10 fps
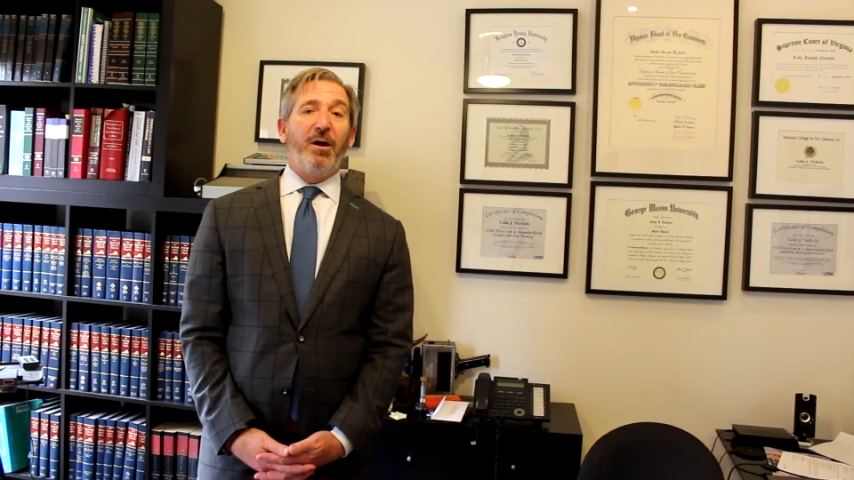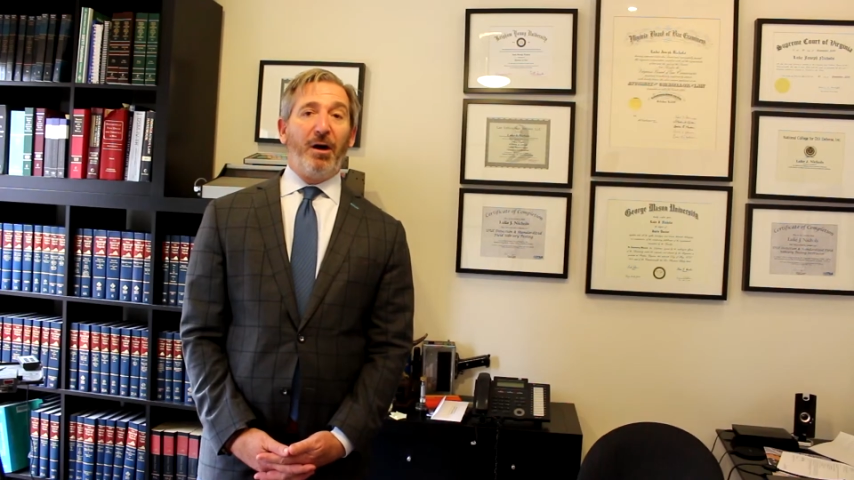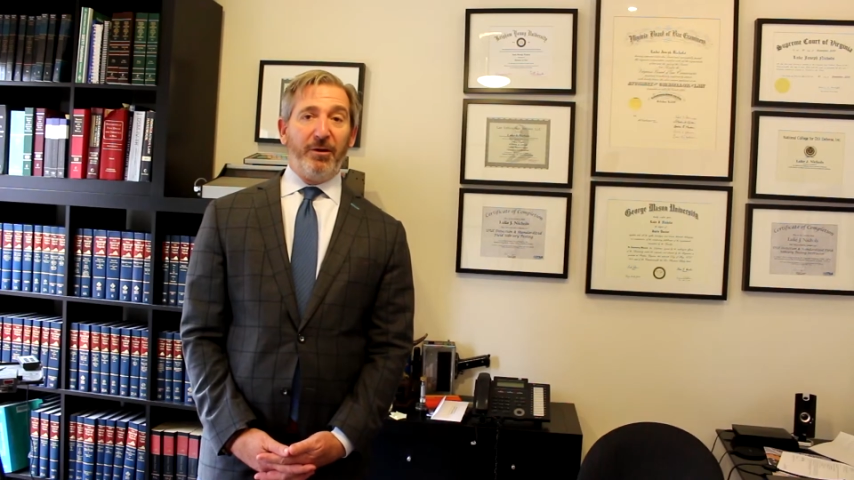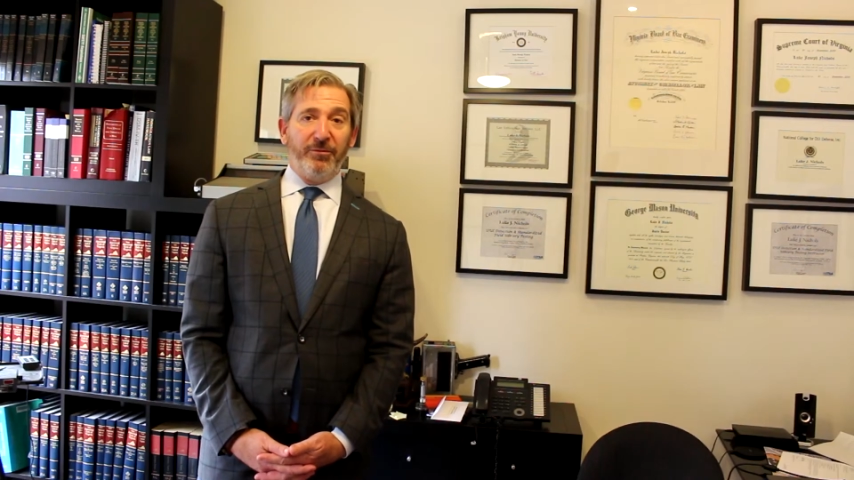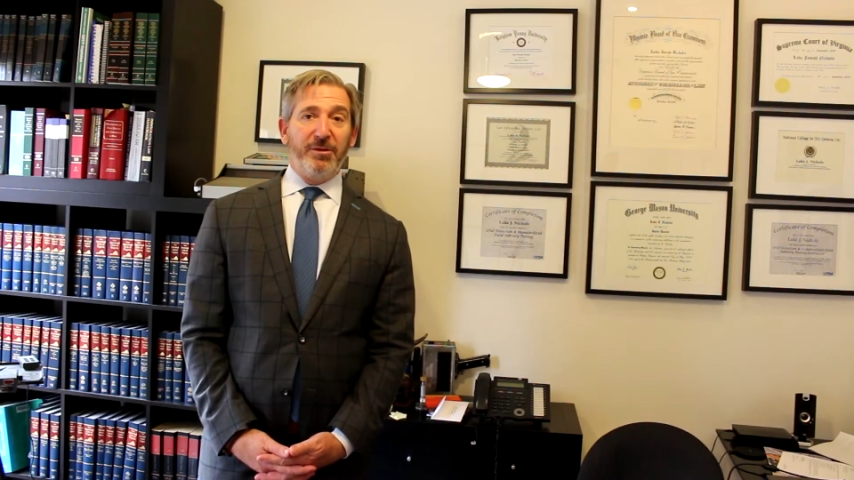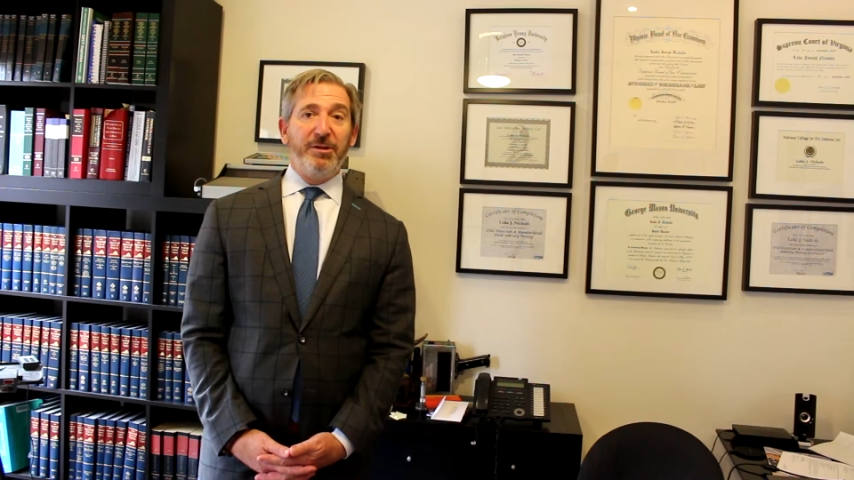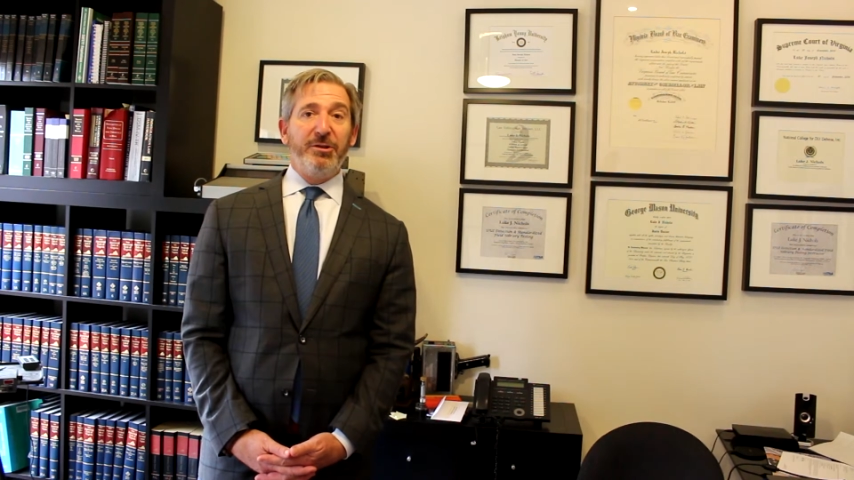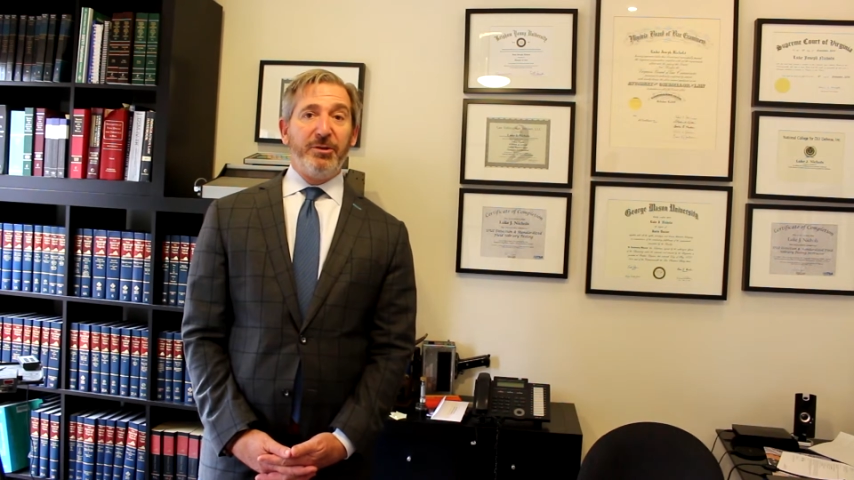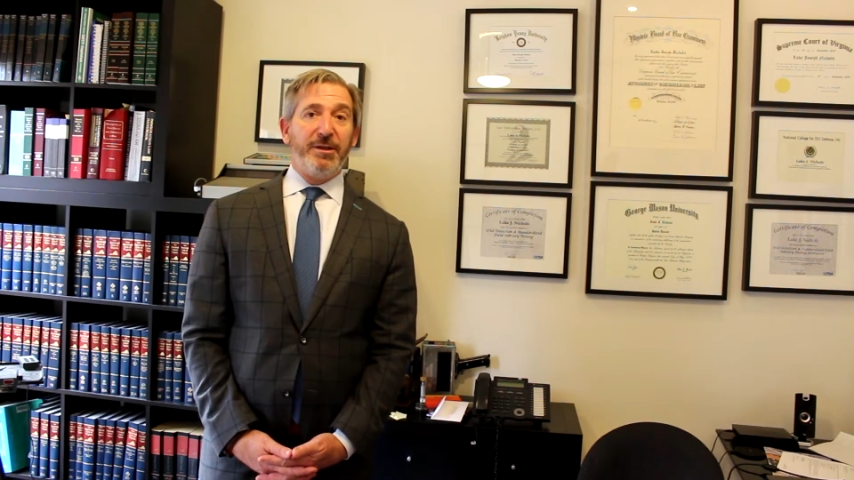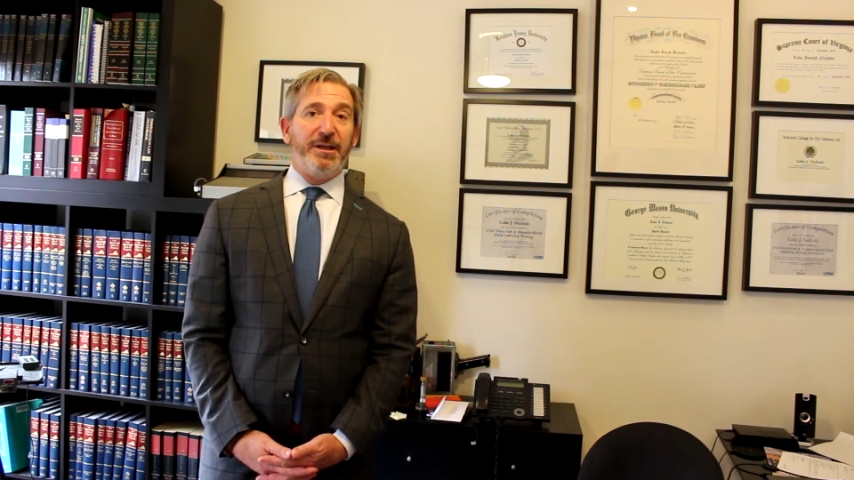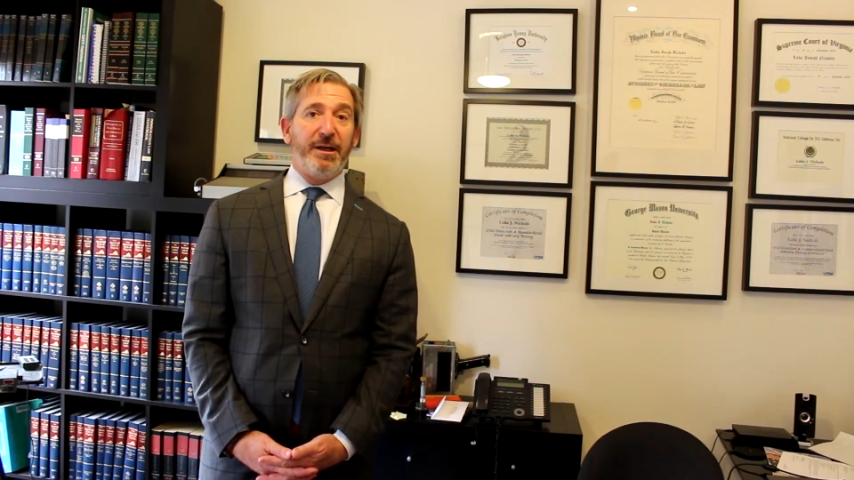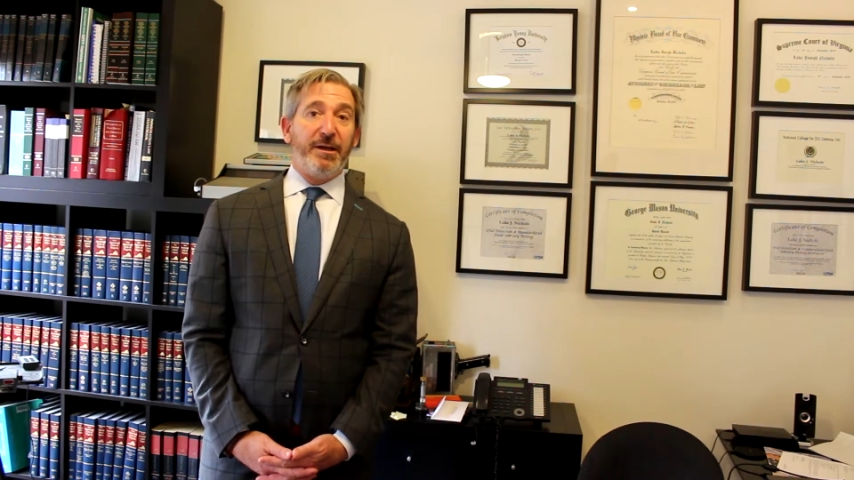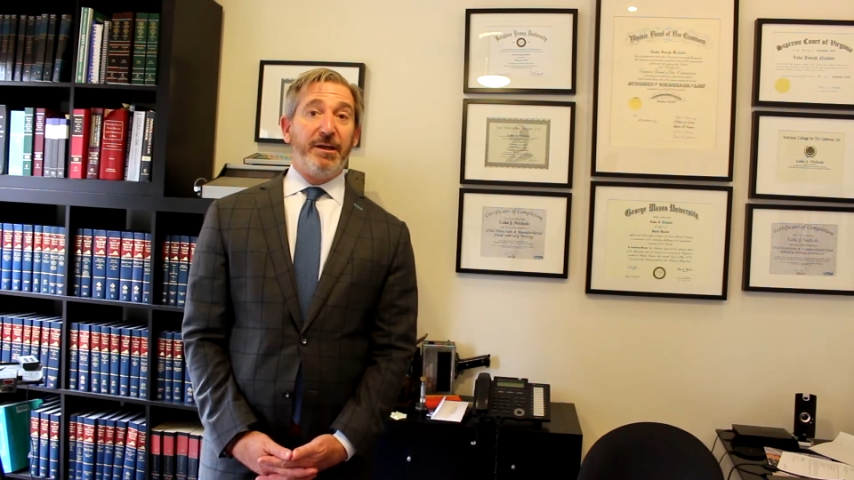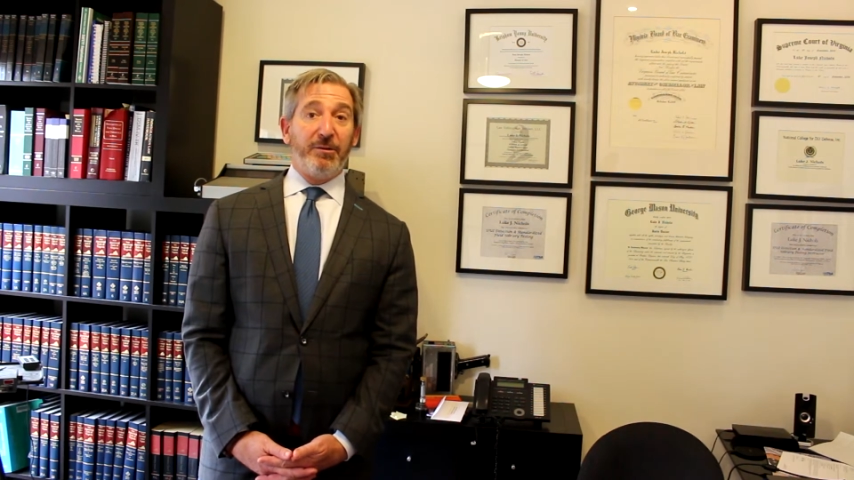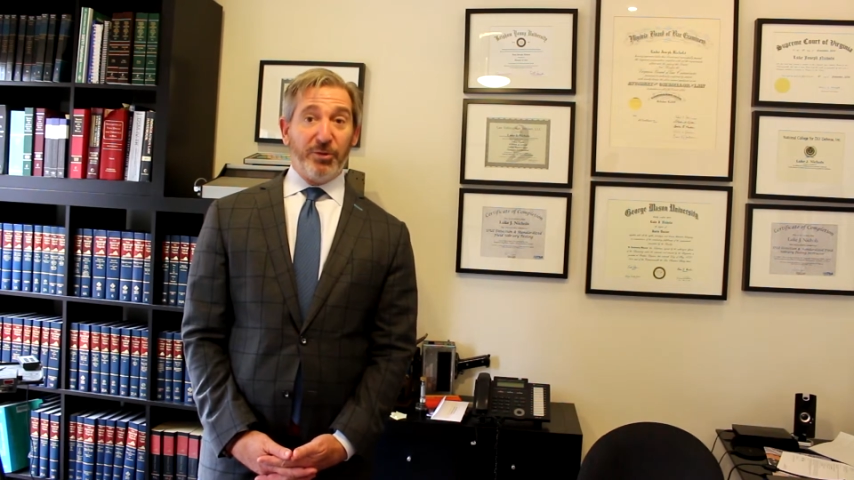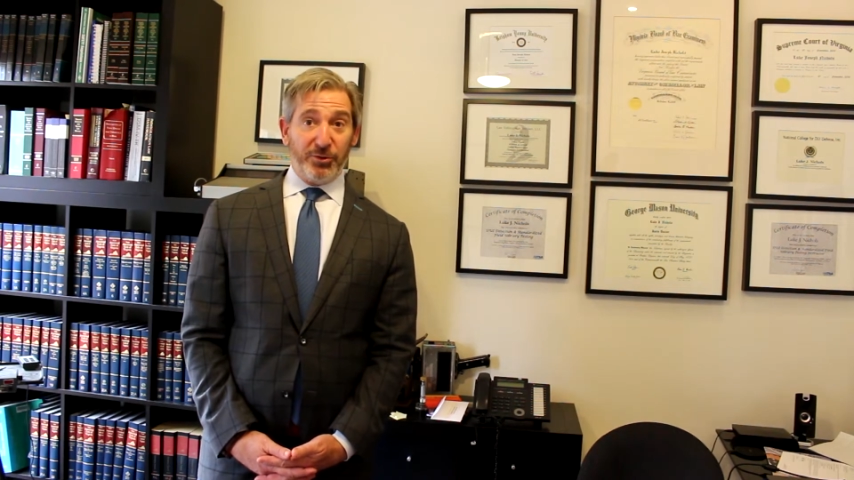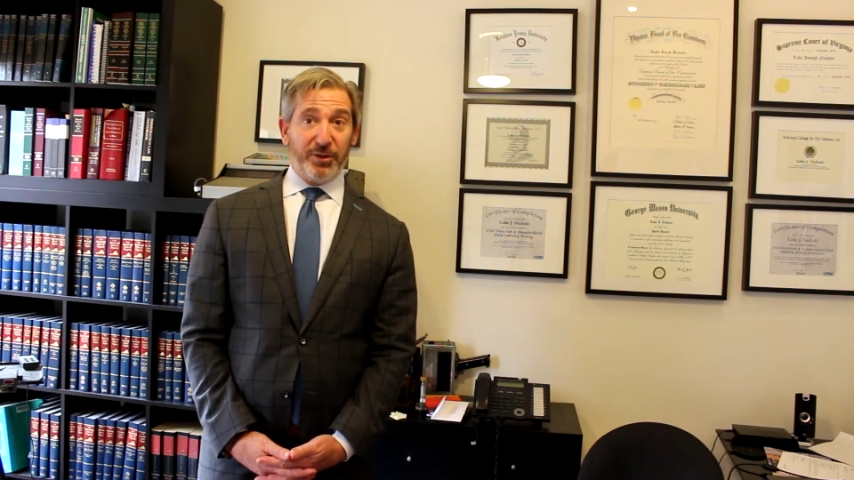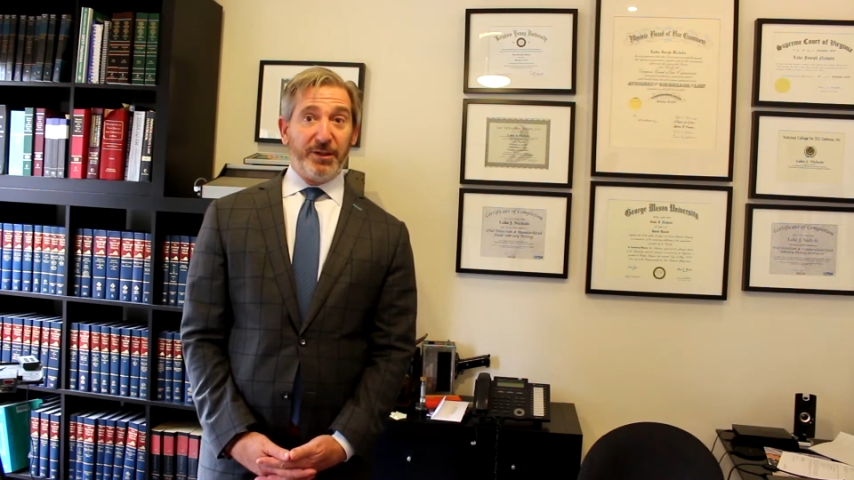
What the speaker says: Often you can get a restricted